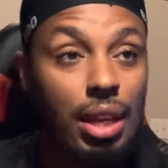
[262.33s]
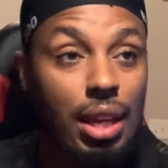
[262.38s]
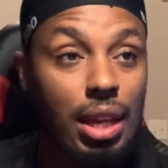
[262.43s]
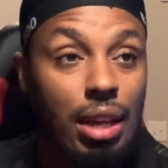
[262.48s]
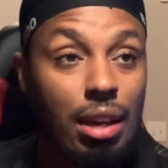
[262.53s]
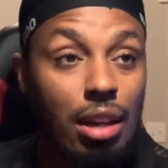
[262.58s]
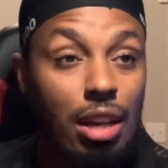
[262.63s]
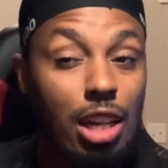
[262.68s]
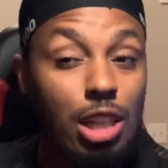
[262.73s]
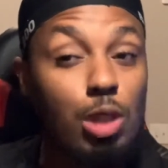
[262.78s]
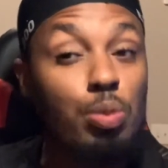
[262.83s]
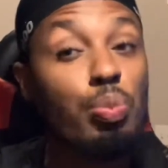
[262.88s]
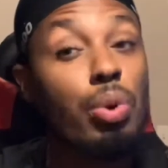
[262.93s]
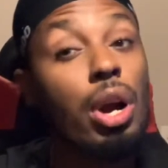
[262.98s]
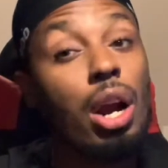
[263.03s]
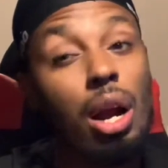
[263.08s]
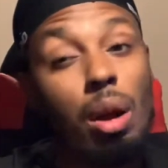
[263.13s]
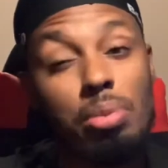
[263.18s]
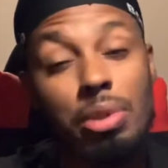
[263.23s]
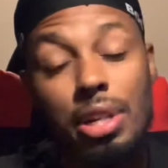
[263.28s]
It's
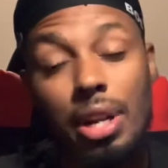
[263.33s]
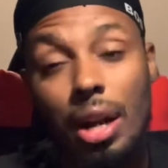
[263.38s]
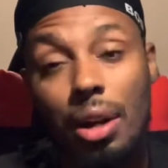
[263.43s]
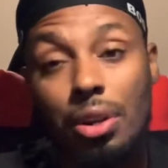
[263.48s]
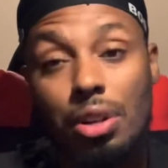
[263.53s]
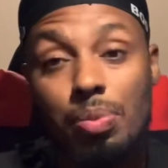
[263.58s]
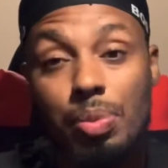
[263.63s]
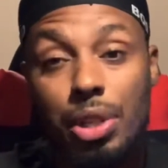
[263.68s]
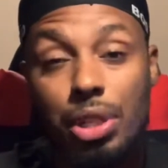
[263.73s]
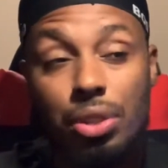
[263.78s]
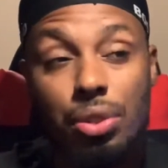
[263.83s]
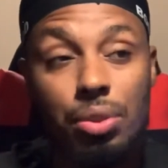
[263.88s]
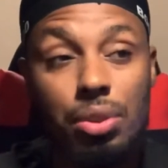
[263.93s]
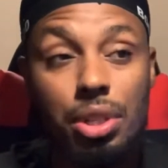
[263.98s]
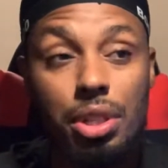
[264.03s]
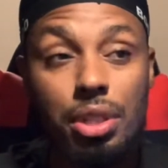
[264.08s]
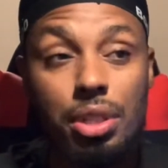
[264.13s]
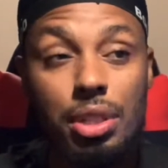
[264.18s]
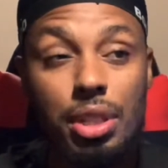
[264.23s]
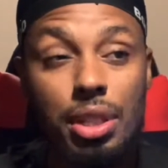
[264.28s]
probably not going to be 2
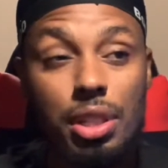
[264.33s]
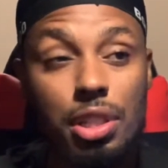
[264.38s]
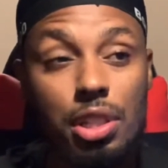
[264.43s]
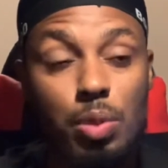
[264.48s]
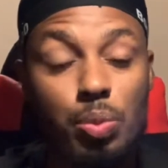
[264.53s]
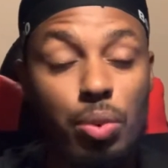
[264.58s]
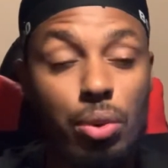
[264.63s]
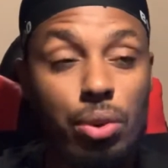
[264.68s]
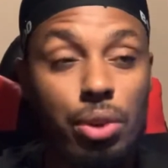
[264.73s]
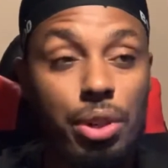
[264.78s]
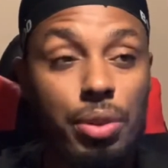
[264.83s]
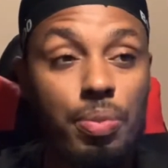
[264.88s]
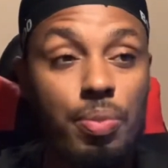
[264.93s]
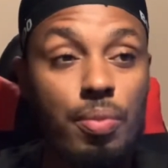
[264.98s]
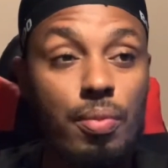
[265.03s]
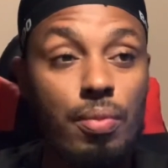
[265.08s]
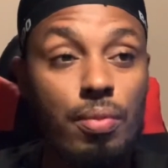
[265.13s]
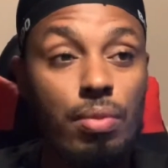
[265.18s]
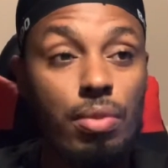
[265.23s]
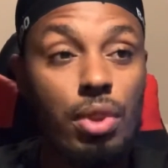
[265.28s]
years at this point.
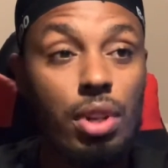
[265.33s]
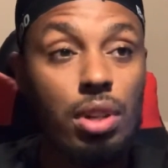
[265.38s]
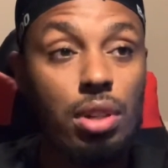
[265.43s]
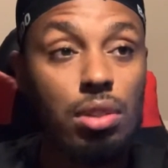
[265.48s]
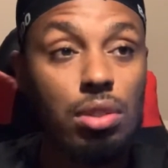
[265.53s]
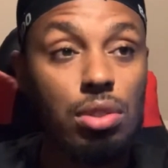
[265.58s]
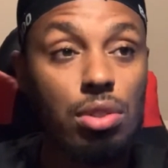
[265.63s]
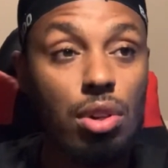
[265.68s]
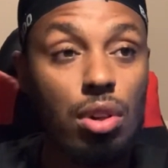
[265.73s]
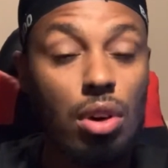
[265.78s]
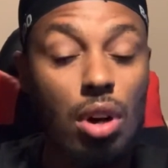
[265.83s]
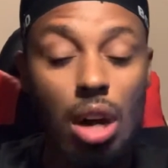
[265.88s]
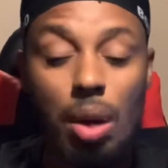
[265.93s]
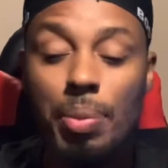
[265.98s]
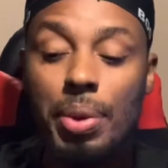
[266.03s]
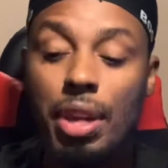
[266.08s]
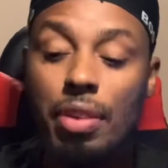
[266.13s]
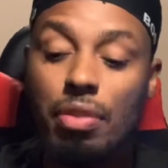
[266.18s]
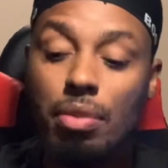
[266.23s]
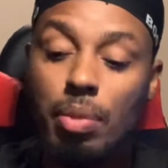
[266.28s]
So I'm
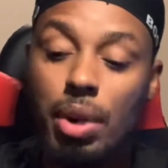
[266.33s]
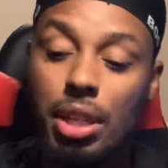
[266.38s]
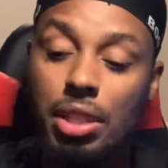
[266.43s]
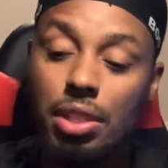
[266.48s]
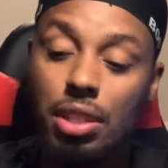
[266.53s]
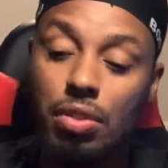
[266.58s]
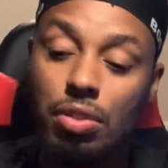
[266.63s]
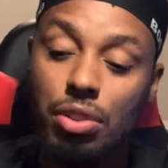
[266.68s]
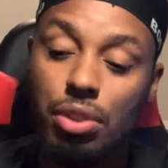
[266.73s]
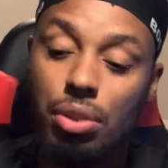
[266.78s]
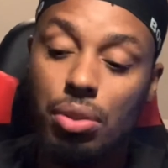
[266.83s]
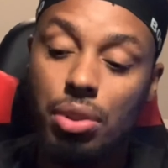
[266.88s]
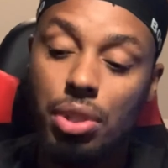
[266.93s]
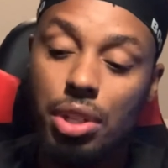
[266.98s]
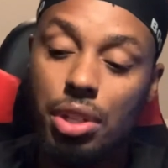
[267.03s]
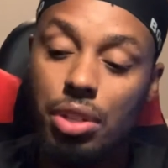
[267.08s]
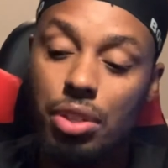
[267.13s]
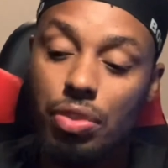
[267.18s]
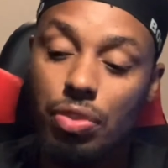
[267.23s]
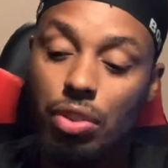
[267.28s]
giving myself 2
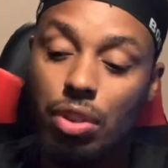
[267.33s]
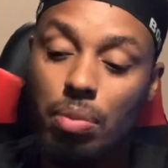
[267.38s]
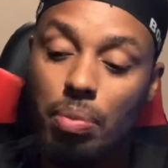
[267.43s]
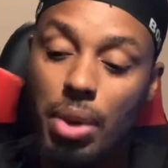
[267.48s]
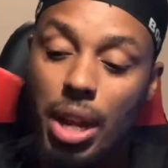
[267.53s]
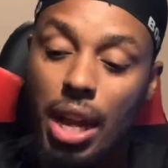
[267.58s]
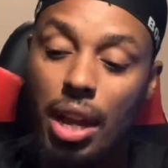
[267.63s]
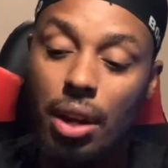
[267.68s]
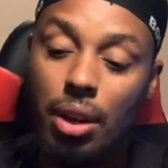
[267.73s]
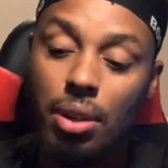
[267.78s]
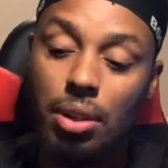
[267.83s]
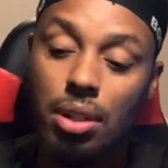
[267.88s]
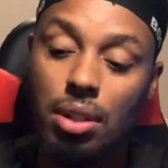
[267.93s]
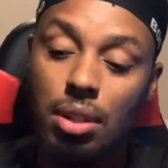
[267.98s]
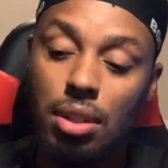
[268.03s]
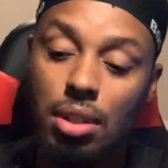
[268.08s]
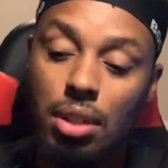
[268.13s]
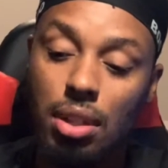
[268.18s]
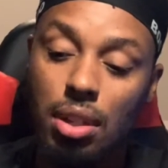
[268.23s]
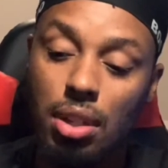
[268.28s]
years from now
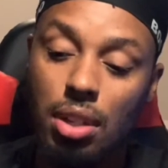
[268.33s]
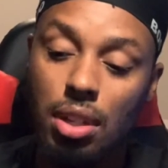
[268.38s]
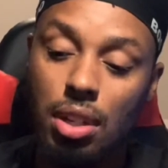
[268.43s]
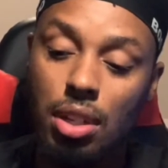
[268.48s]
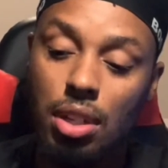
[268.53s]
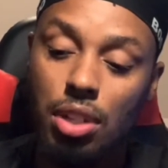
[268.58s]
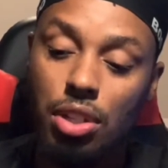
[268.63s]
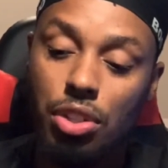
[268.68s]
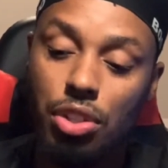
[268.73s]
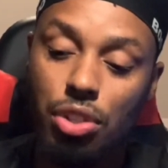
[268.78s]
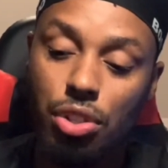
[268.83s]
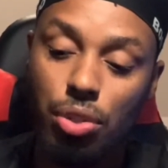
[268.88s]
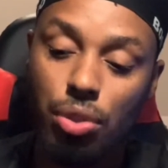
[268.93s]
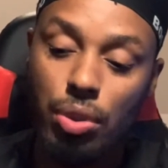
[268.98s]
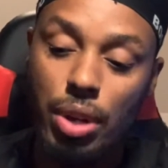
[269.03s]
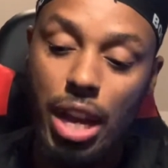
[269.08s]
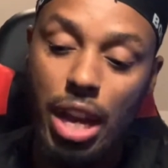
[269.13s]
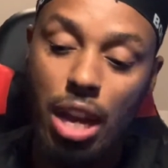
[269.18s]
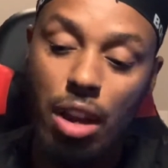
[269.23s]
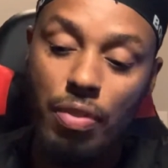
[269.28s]
to
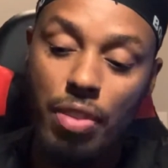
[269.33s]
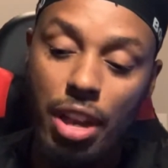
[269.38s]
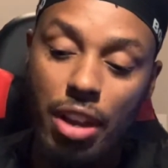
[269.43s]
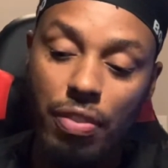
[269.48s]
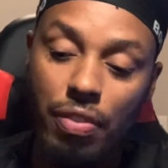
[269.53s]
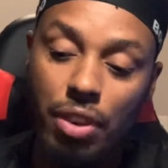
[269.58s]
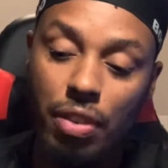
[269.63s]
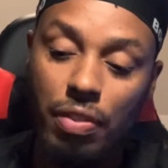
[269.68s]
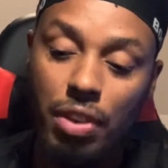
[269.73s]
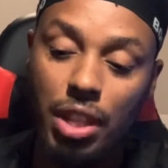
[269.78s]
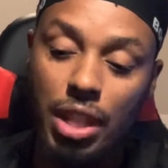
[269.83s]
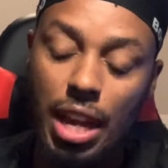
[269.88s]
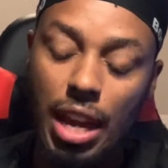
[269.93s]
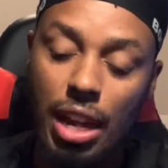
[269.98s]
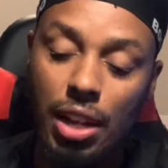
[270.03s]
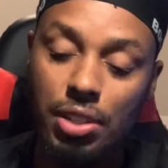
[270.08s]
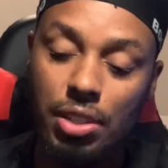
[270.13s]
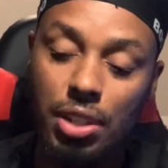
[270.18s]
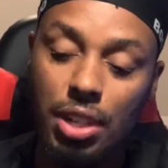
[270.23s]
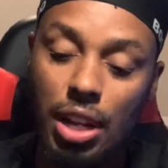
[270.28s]
have that
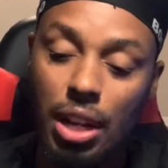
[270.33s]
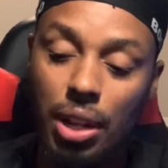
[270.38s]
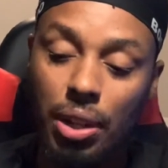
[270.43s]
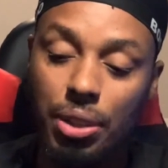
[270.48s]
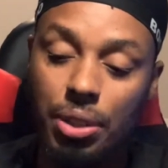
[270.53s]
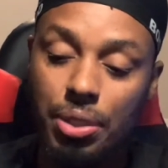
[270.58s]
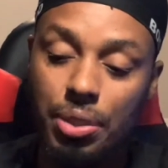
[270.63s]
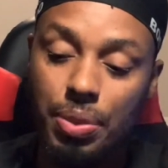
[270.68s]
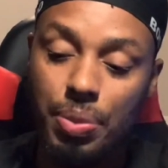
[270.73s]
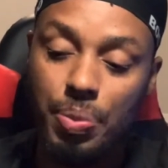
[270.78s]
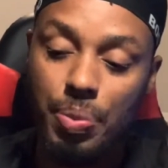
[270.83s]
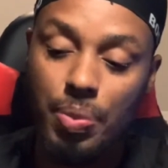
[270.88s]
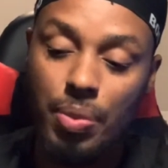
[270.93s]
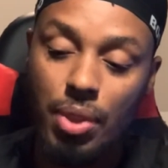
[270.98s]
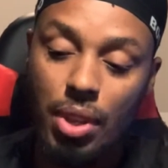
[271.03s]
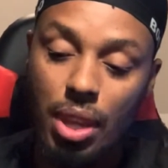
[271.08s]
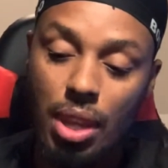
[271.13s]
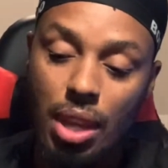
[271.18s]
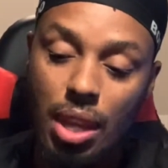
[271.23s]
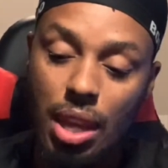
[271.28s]
$50,000.
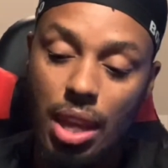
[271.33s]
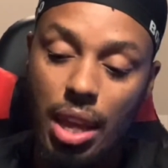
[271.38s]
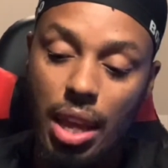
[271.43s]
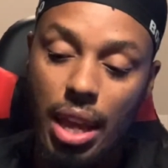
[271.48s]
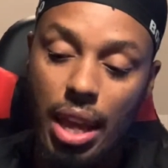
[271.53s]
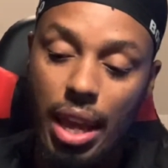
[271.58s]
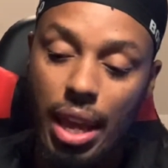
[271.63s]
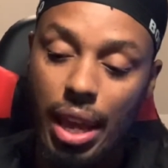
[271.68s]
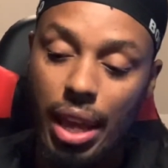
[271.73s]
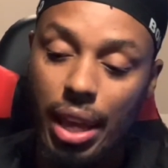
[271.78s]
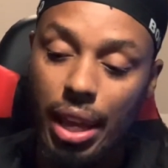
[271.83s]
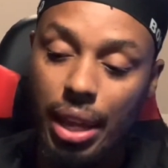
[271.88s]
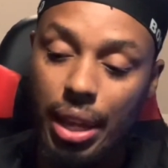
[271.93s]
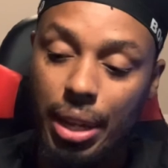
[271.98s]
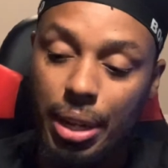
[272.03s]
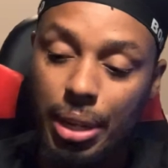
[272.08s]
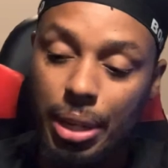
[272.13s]
And